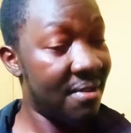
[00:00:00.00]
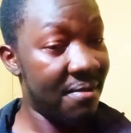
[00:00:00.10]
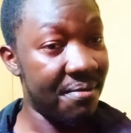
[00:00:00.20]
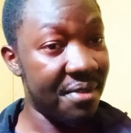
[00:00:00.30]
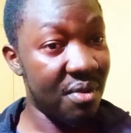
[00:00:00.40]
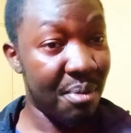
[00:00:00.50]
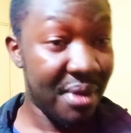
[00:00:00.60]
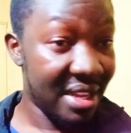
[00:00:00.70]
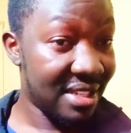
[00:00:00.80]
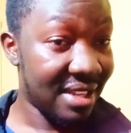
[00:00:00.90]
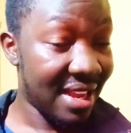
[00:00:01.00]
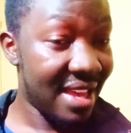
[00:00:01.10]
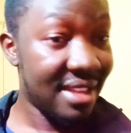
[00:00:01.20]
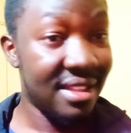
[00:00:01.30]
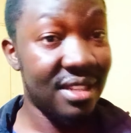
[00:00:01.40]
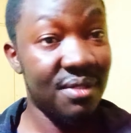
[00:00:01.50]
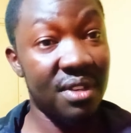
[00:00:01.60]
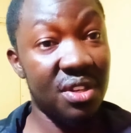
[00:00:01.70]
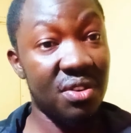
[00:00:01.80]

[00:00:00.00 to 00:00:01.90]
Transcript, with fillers: viewer, please like this video,